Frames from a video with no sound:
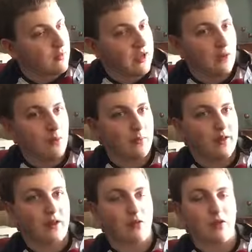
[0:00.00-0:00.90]
My dad wanted me
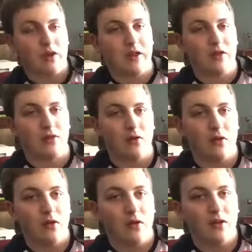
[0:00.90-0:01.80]
to get a
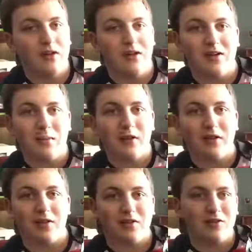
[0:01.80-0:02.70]
Stratocaster, not like my
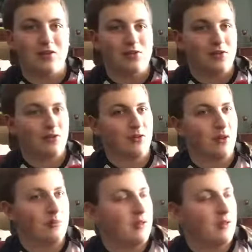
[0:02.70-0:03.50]
guitar teachers.